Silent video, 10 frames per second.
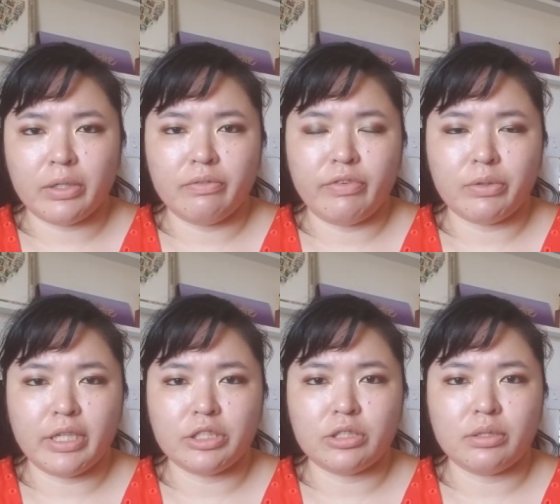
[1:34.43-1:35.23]

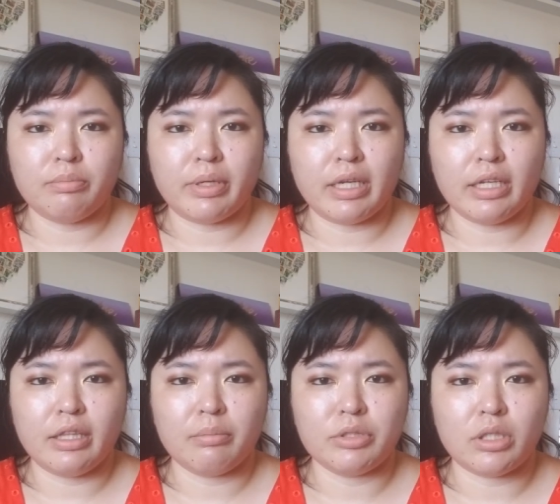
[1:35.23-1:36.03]
foundation, but I
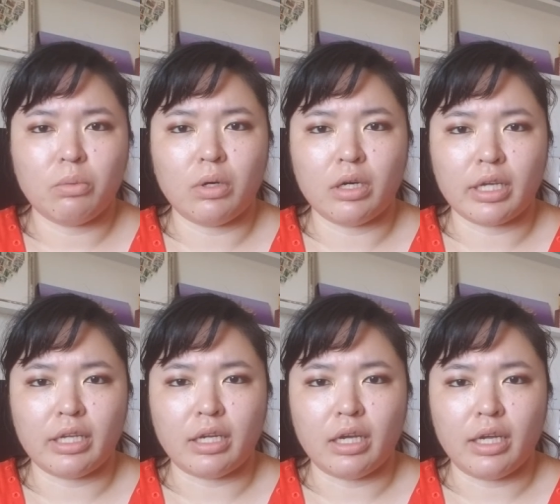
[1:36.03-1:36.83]
think Michelle Wong
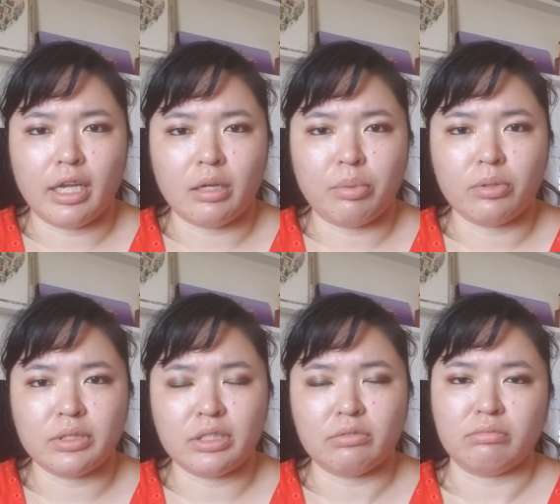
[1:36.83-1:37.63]
and uh, Hannah
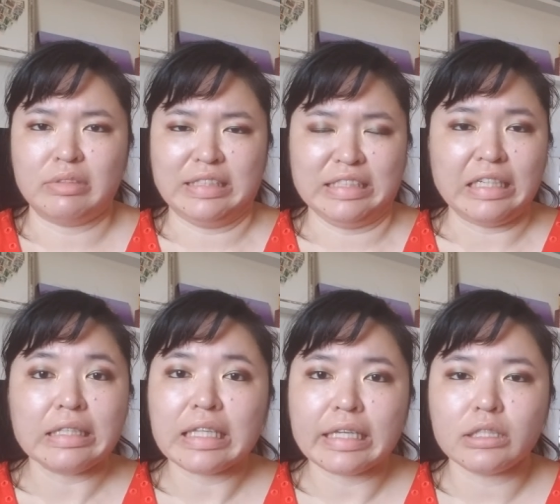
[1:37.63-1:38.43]
Poston
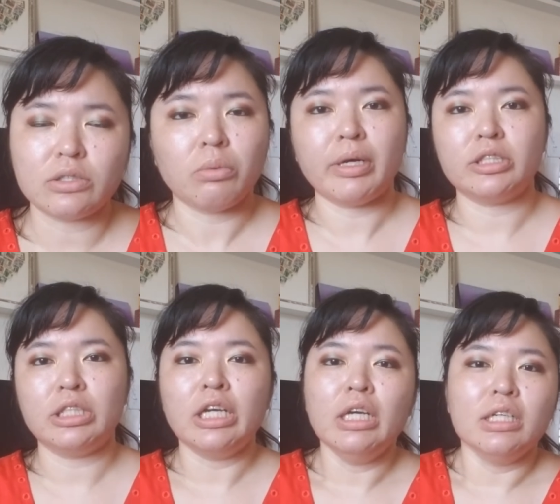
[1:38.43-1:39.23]
didn't like it so much.
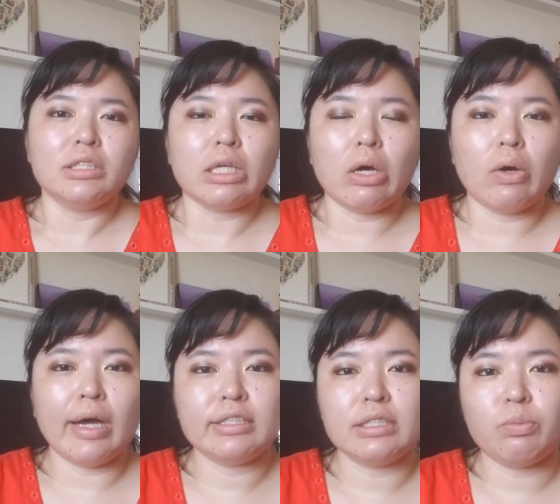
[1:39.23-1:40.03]
So
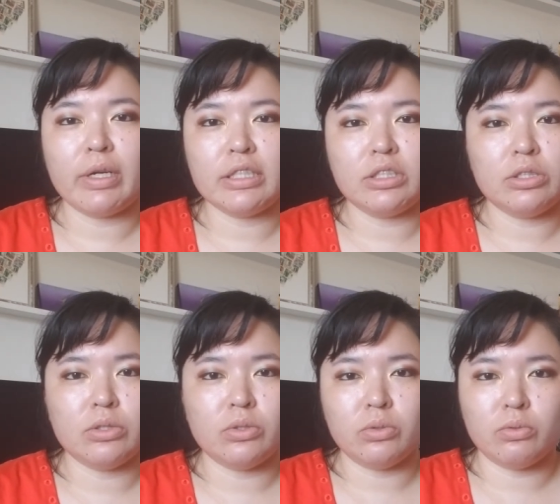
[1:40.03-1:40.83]
I just wanted
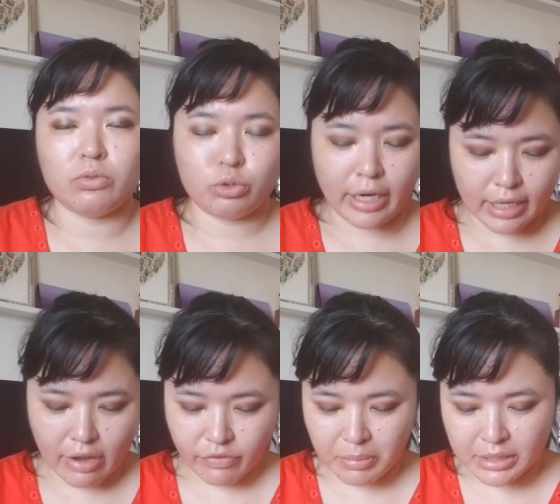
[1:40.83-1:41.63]
to try it
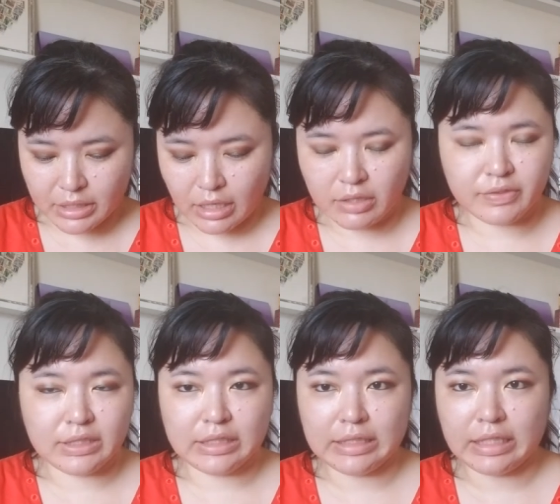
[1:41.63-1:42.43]
out for myself,
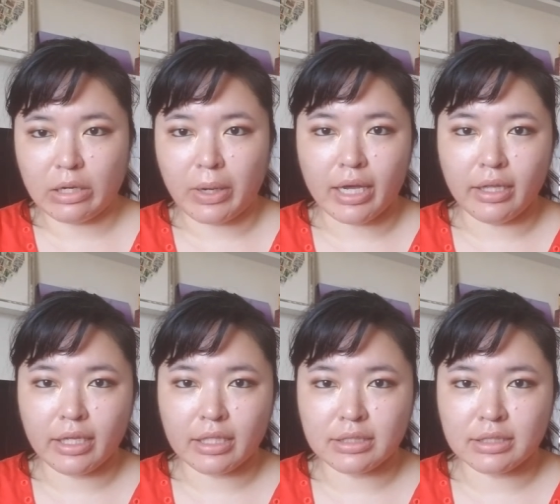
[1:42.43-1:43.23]
see how I
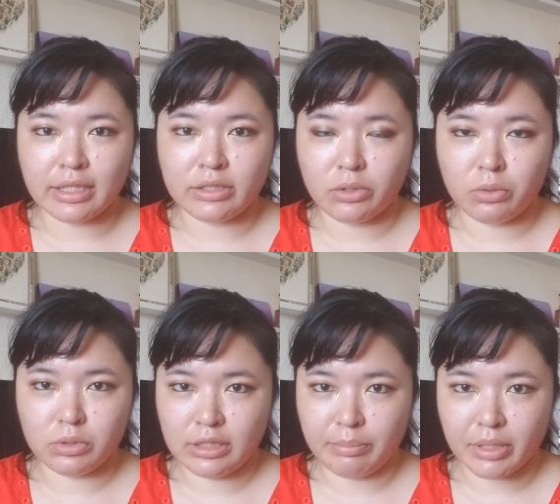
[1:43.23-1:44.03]
like it, since I
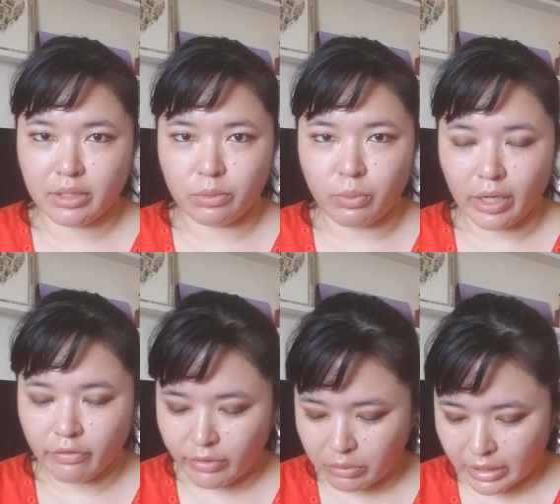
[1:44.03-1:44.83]
don't typically wear
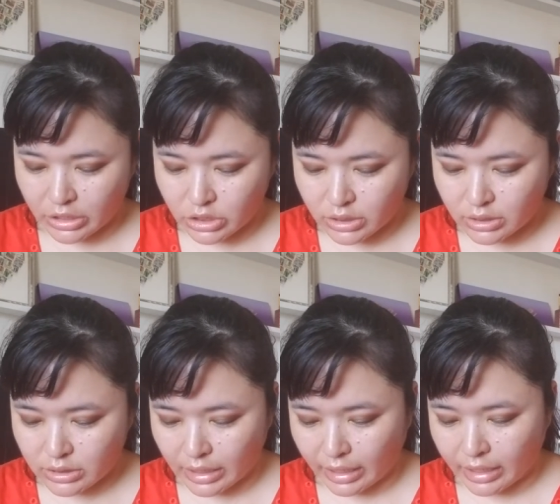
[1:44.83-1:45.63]

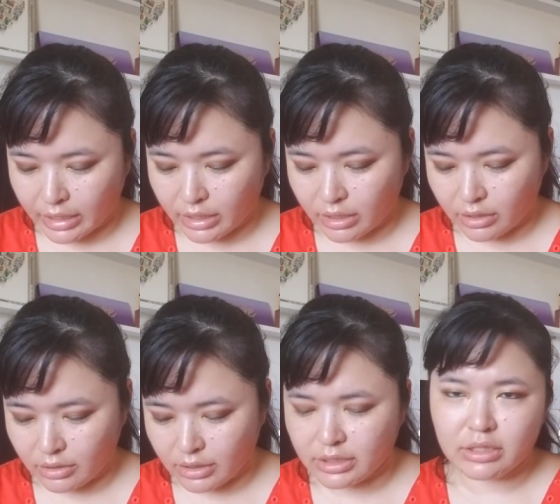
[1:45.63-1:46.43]
foundations, and
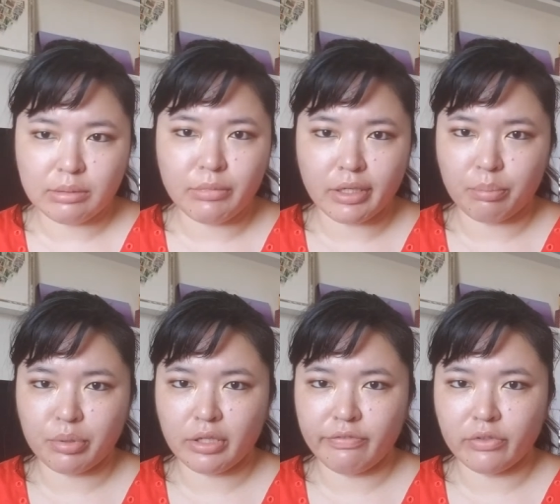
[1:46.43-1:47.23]
this seemed like a
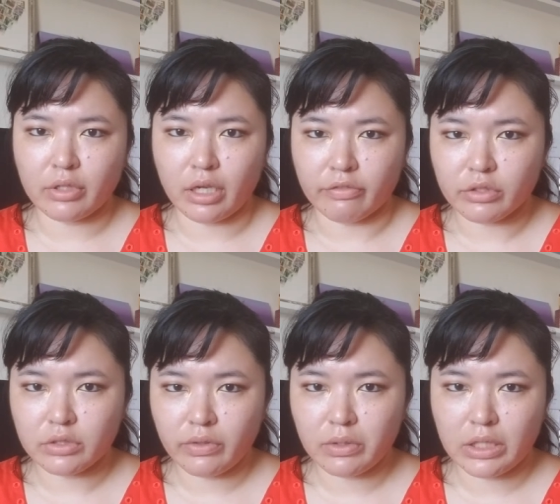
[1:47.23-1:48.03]
pretty full coverage
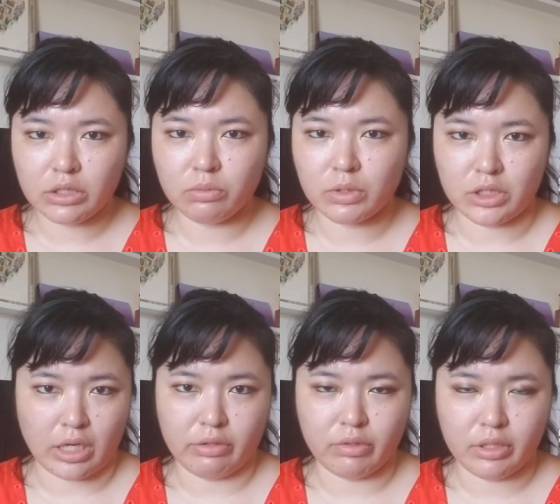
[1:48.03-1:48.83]
foundation, which
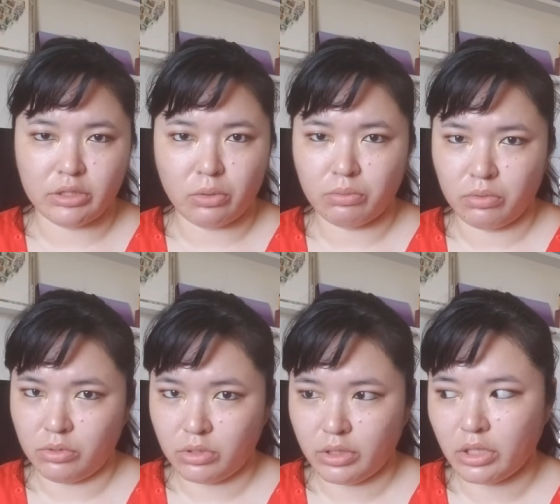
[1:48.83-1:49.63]
I really don't
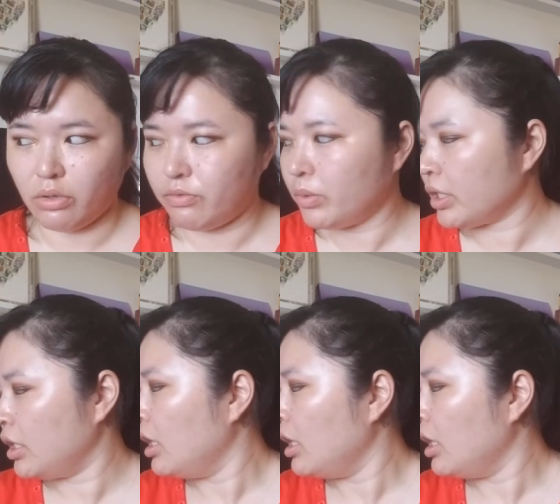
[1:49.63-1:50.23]
usually go for.